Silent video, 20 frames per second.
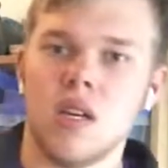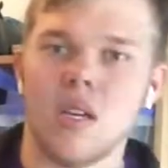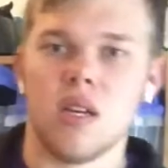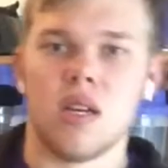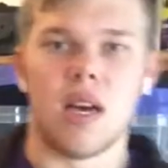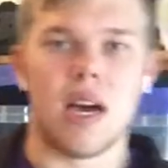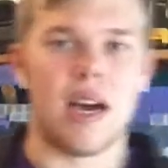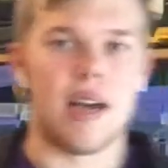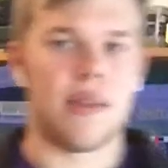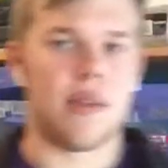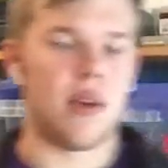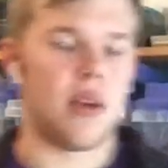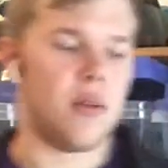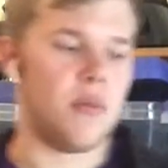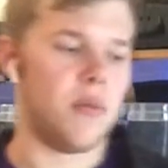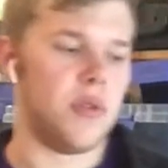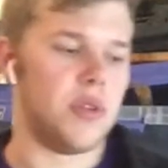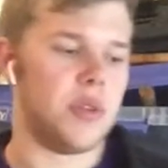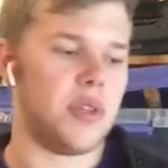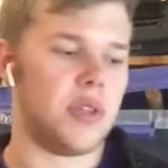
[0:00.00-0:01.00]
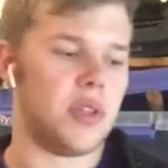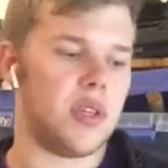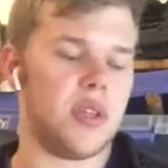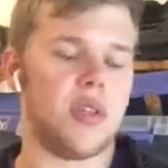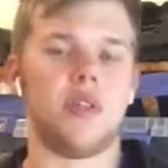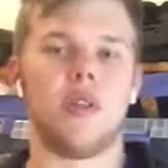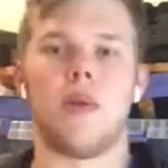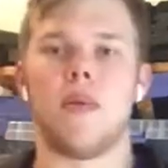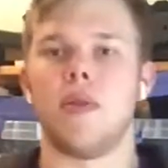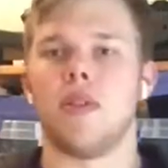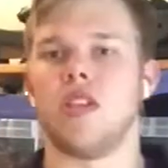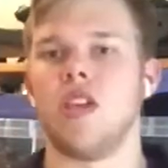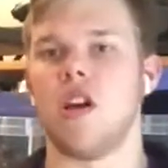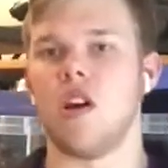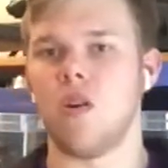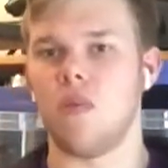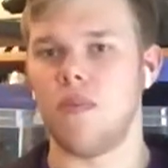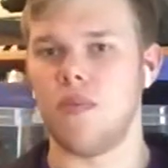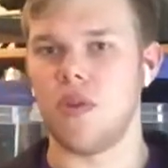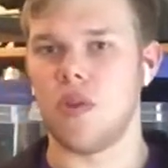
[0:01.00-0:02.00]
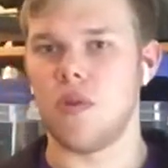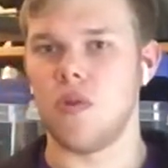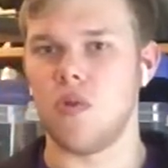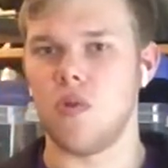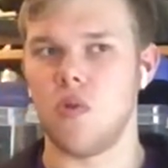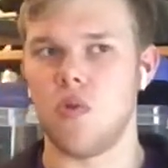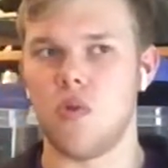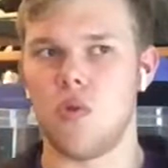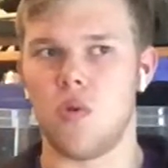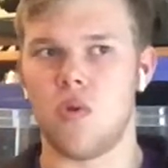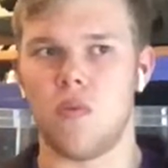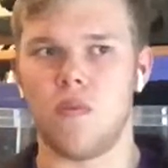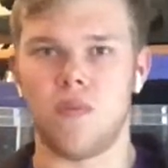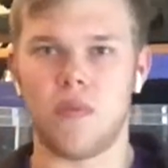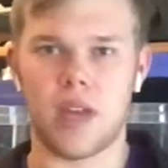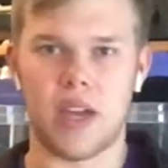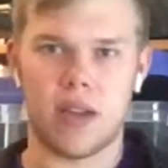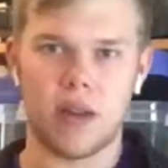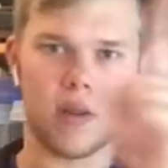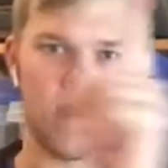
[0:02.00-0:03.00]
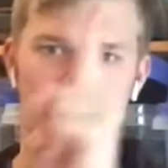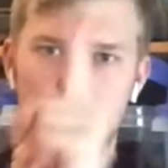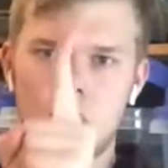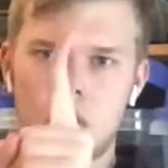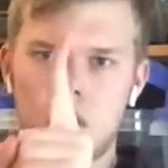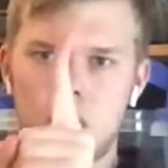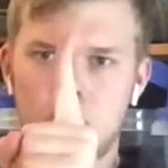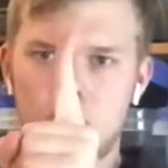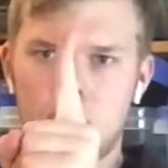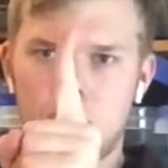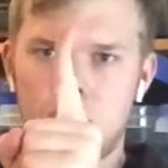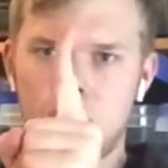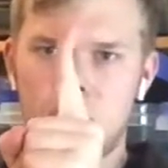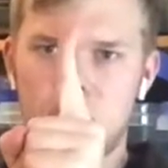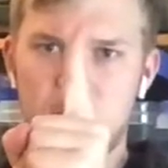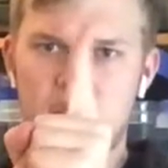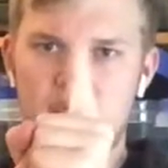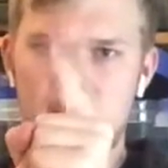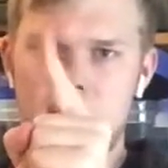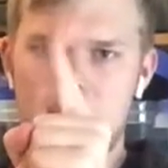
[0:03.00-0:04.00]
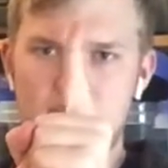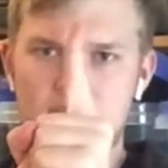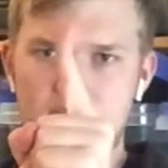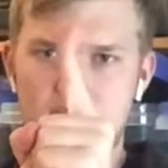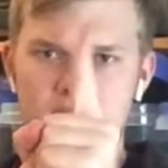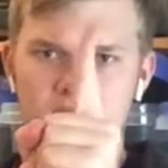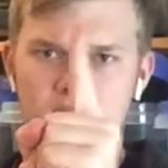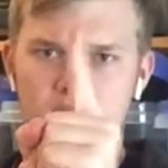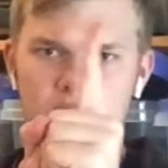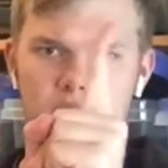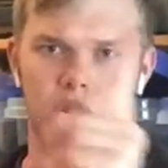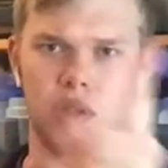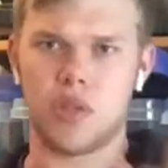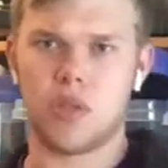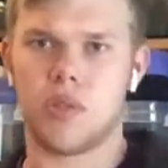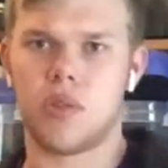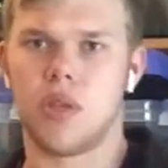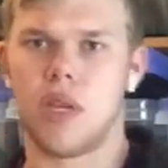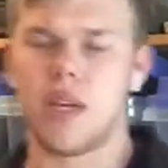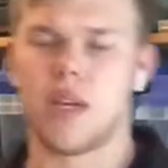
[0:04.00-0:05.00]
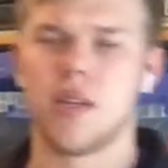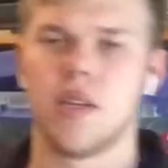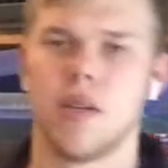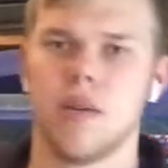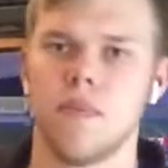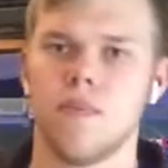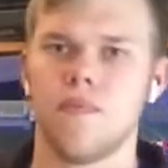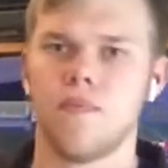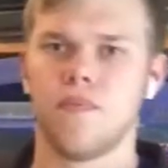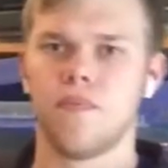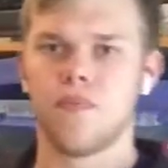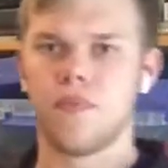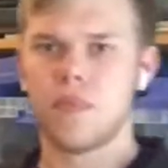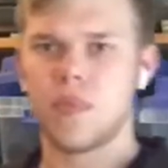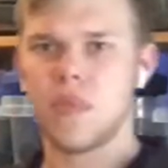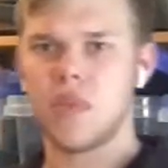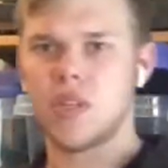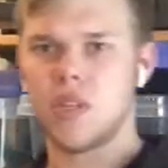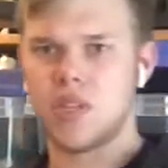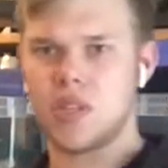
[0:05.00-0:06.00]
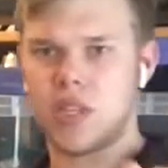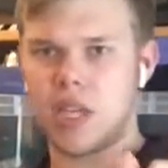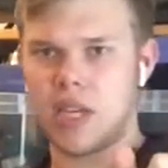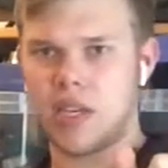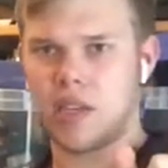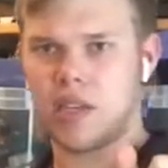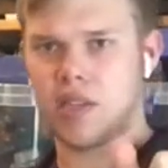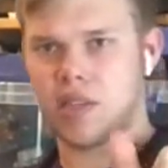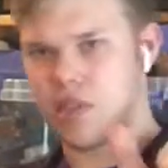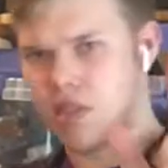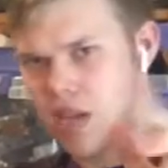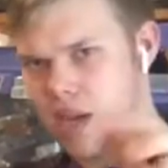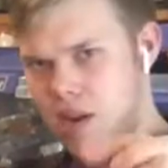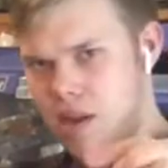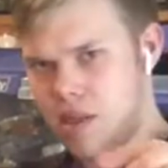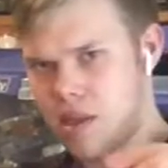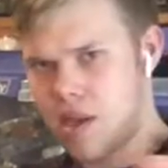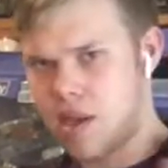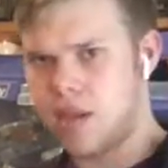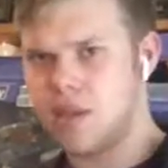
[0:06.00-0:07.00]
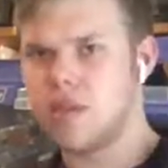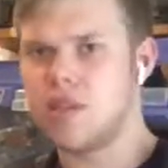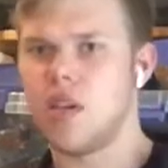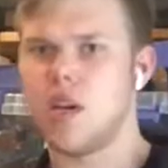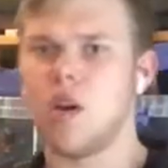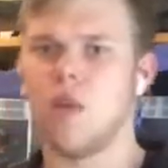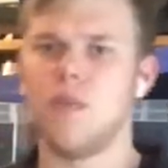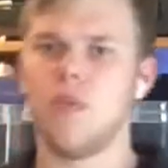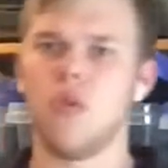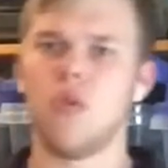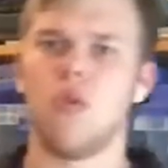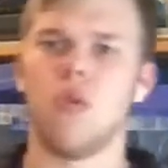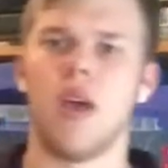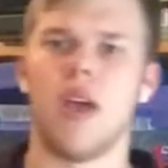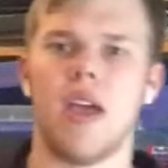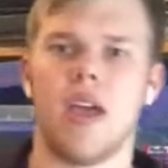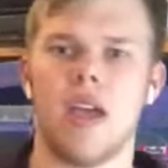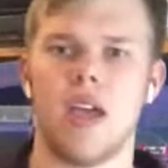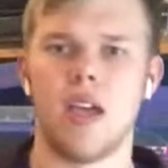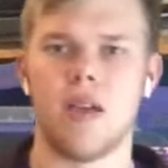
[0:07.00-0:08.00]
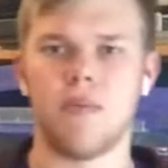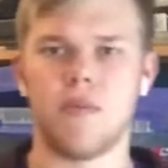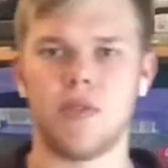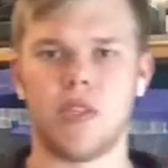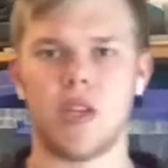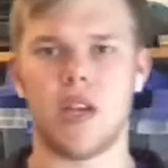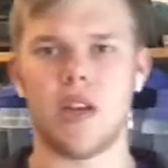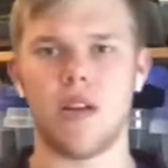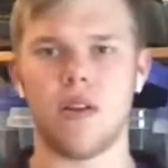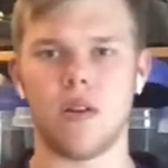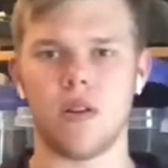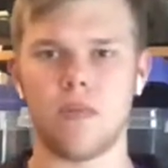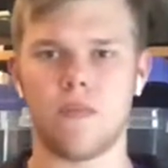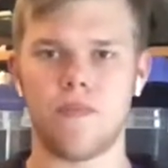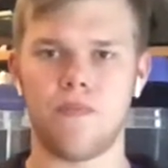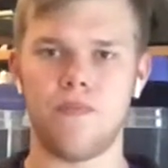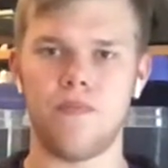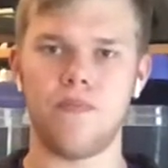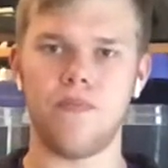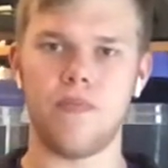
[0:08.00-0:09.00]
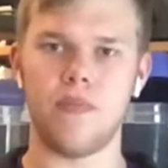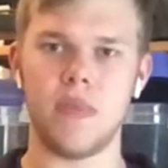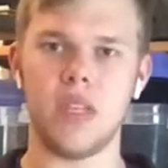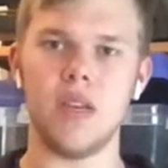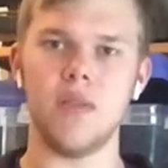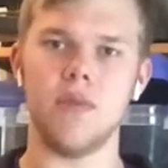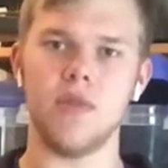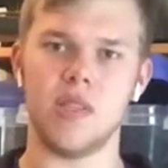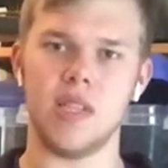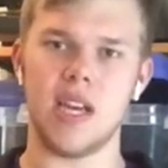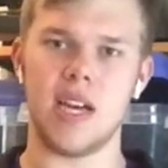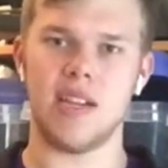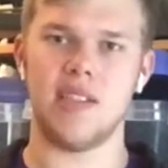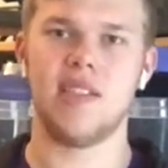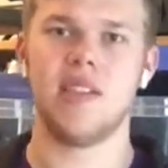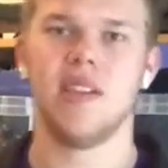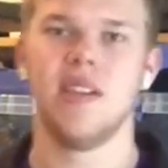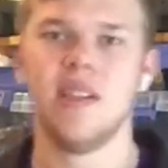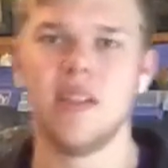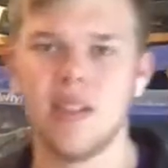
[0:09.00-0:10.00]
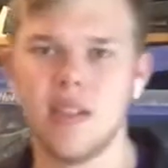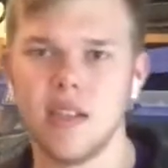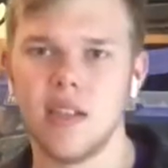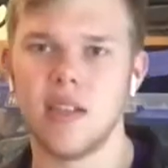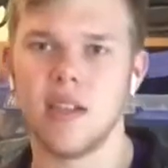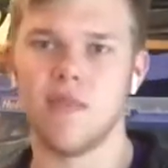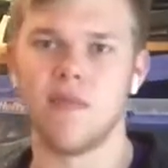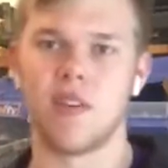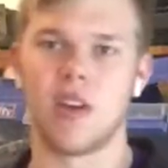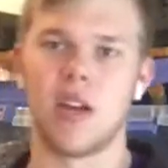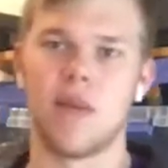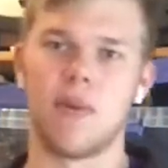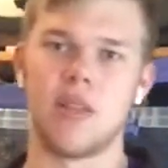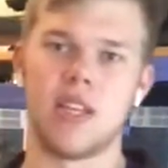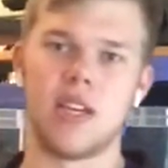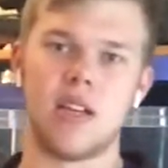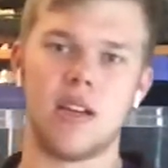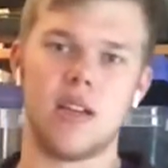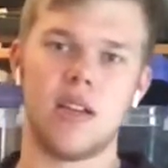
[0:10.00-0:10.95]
I thought it was something to help you, like one of those little sight things, just as like stick sight things to help you aim steadier. It was not. I forgot about that.